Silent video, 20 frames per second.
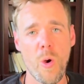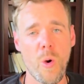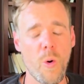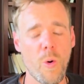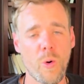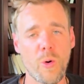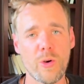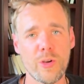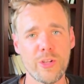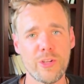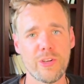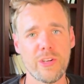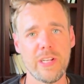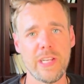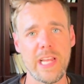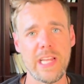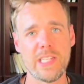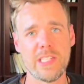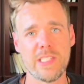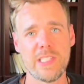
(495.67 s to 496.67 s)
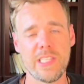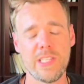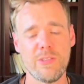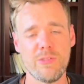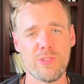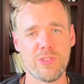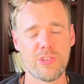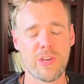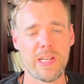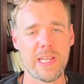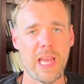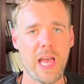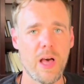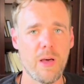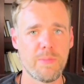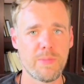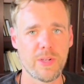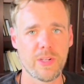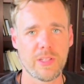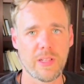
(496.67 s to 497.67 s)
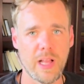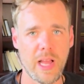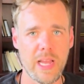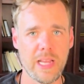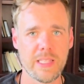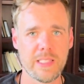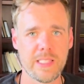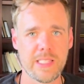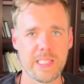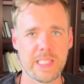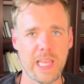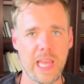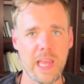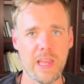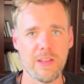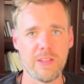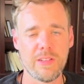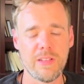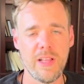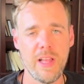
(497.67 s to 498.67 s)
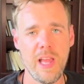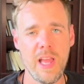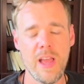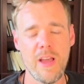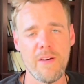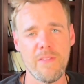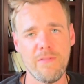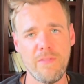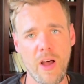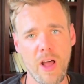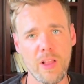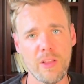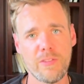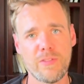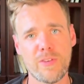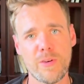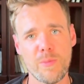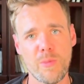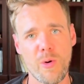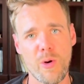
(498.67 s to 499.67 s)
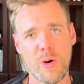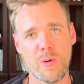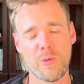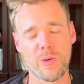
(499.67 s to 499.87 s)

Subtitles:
or you're an agency who's trying to help your clients scale, follow for more.